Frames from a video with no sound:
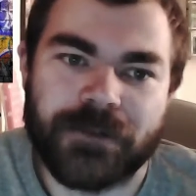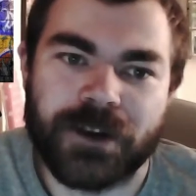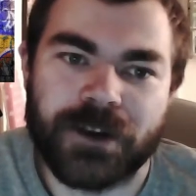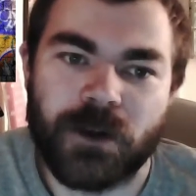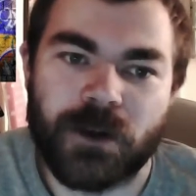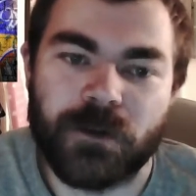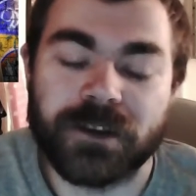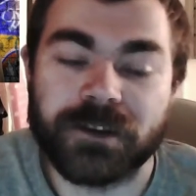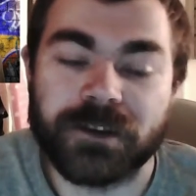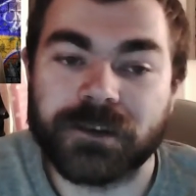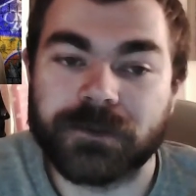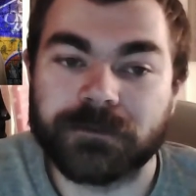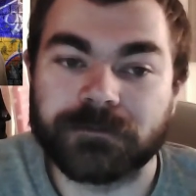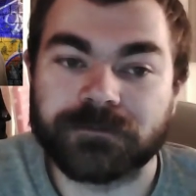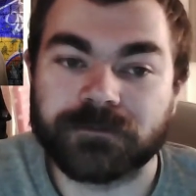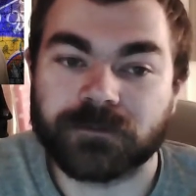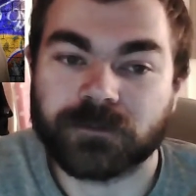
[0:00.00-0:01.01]
Kevin
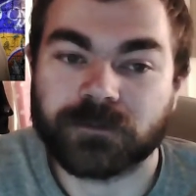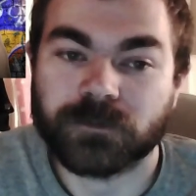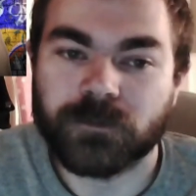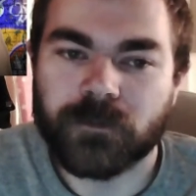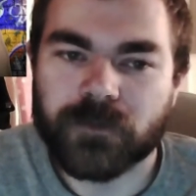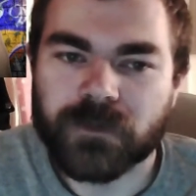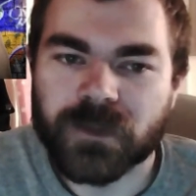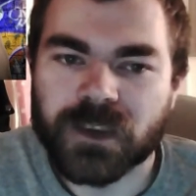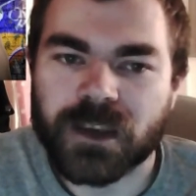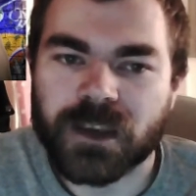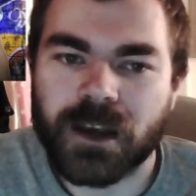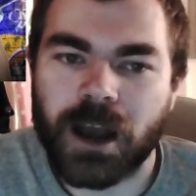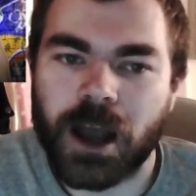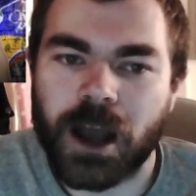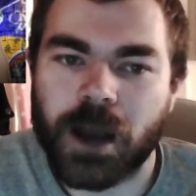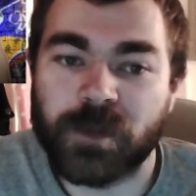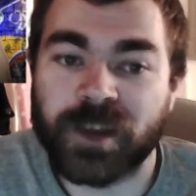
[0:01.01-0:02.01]
Owens.
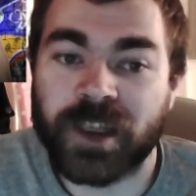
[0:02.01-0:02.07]
But